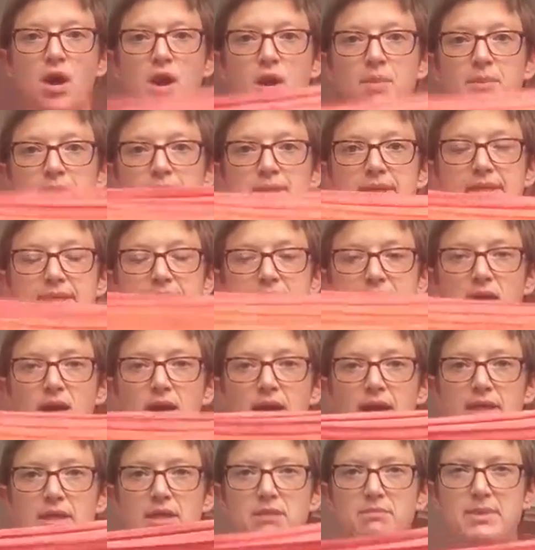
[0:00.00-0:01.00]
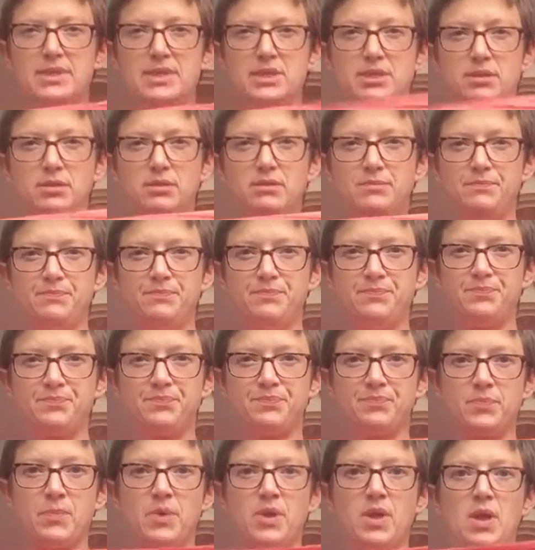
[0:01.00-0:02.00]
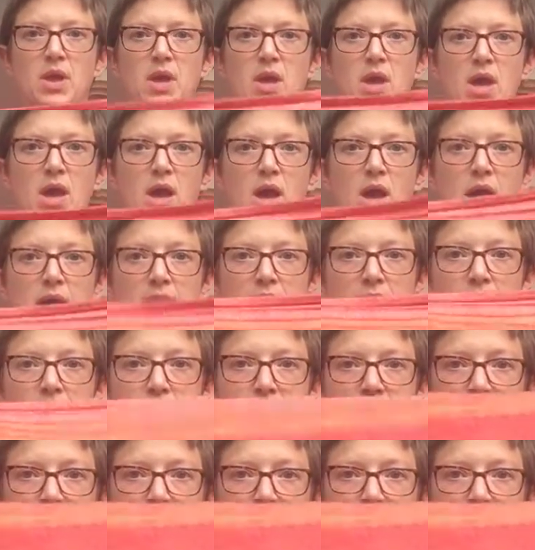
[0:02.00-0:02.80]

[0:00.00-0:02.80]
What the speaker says: I'm going to start in the middle and I'm